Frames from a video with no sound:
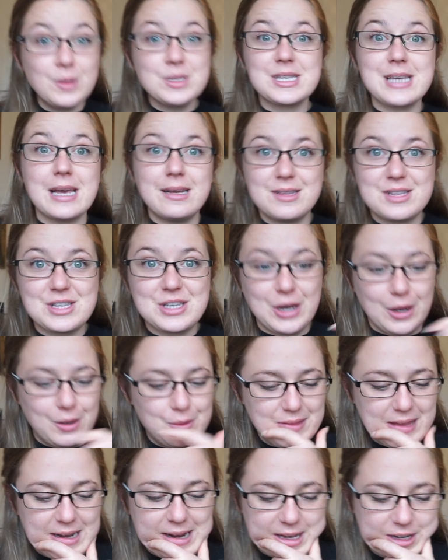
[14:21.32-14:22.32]
Saints
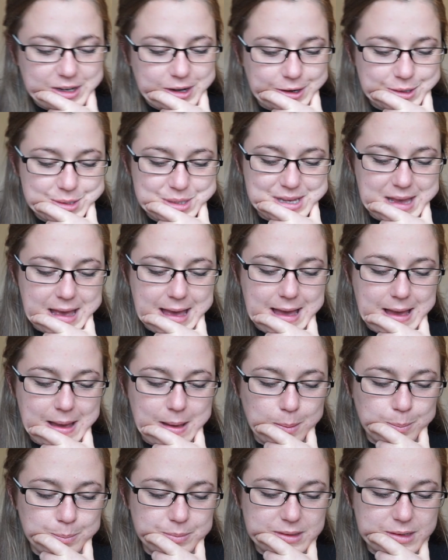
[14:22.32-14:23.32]
coat that I got,
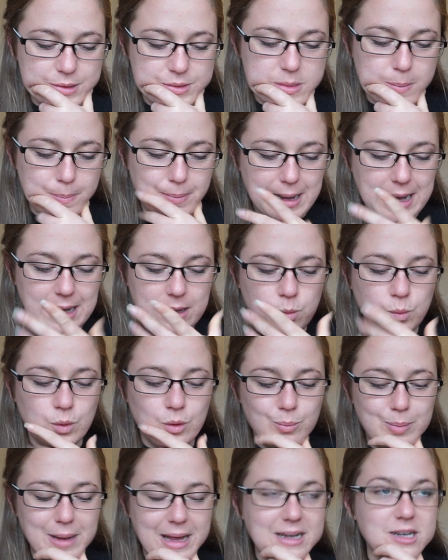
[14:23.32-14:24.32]
it was a black
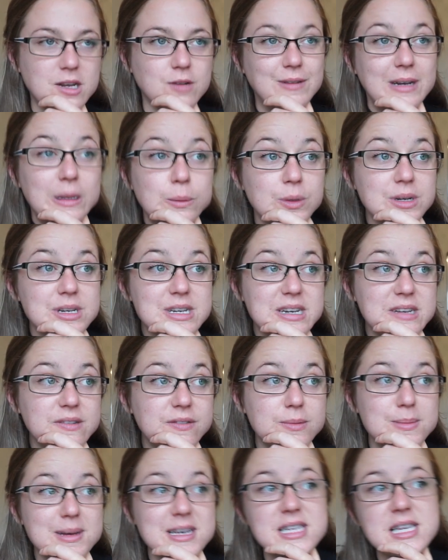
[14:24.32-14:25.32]
wool blend. I really wanted it
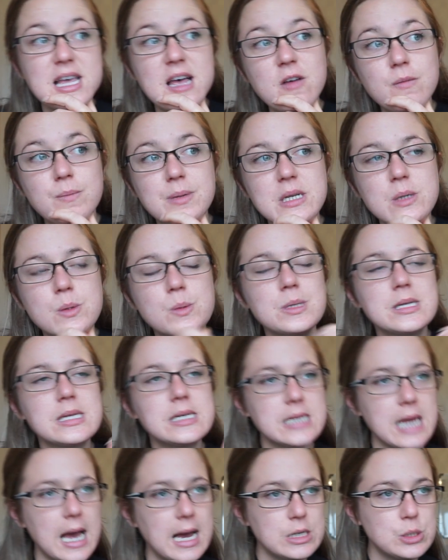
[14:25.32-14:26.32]
for myself, but it was a
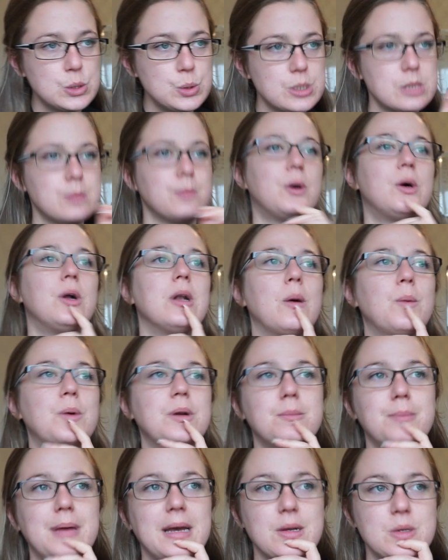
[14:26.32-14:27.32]
tad too small. I
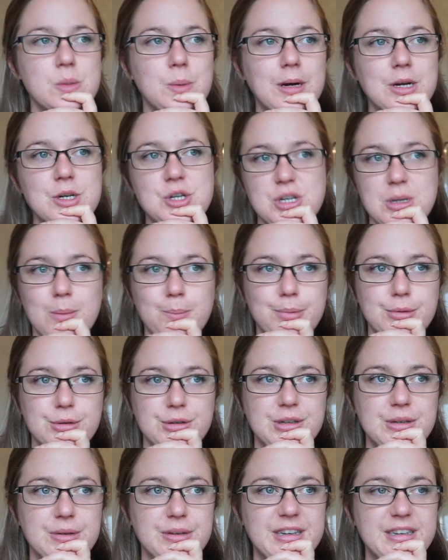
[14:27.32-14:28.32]
wouldn't be able to wear a jumper
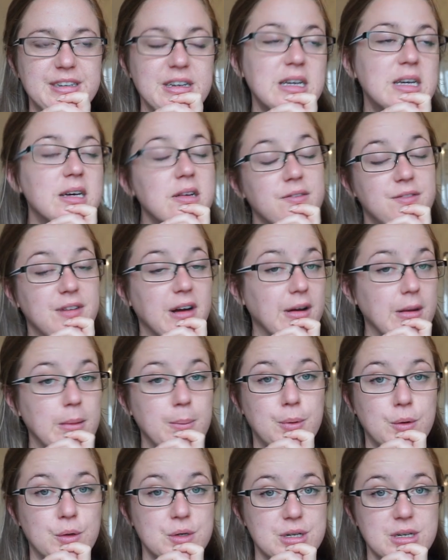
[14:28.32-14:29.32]
under it. Very
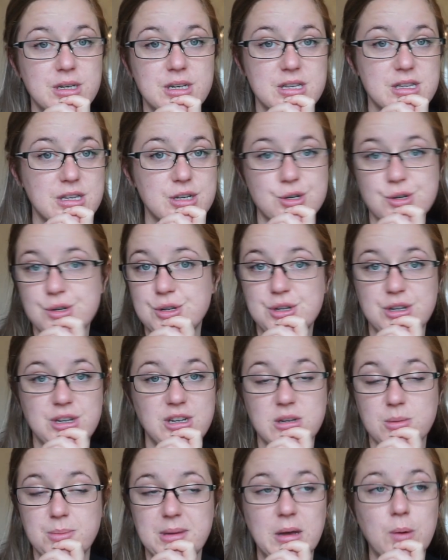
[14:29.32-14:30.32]
important decisions you
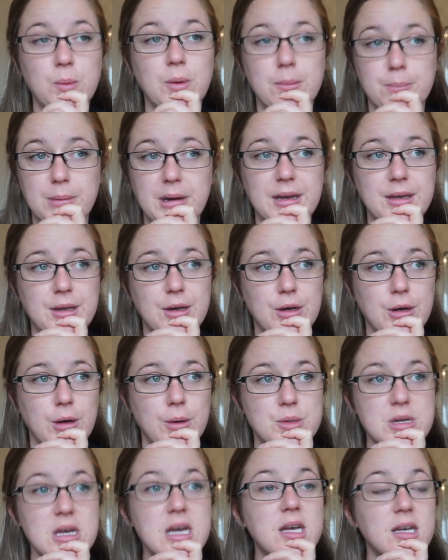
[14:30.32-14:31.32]
need to make when buying a
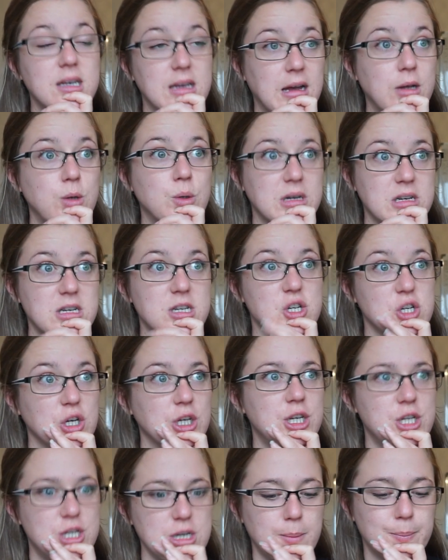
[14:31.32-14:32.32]
coat. Can you get a
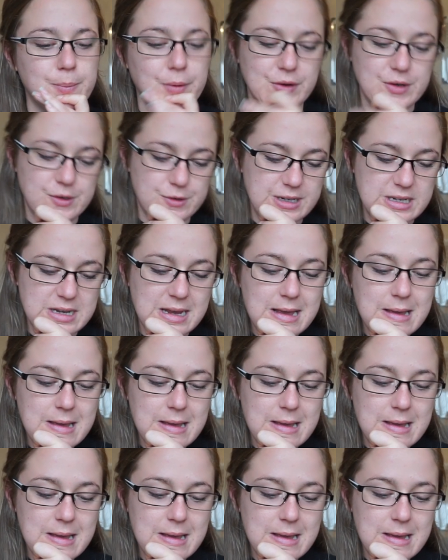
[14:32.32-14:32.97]
chunky jumper under it?